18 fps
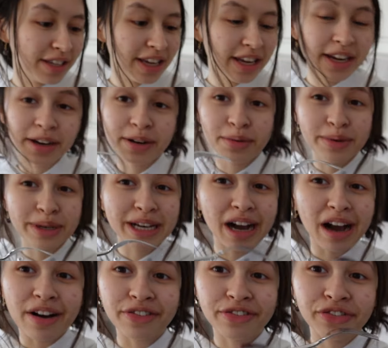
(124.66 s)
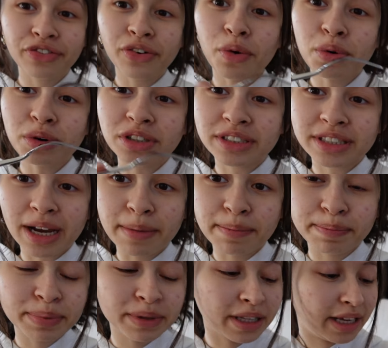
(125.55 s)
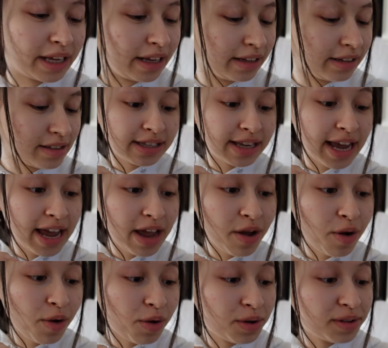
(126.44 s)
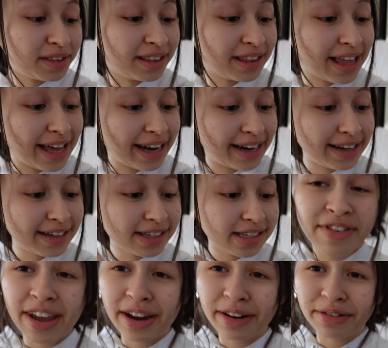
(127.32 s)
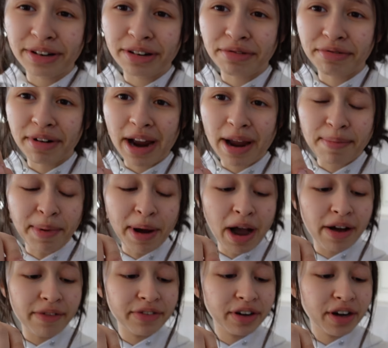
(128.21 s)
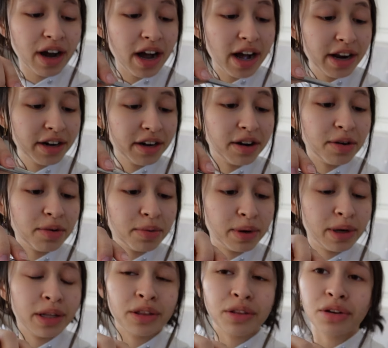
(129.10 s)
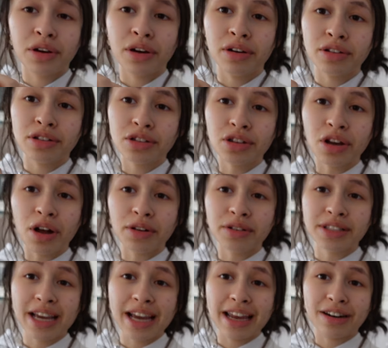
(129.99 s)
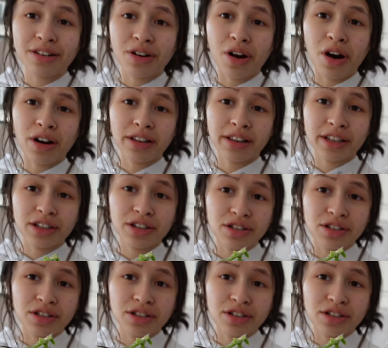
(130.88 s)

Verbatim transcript: Here we got four dumplings, day old lettuce, very ripe avocado with salt and garlic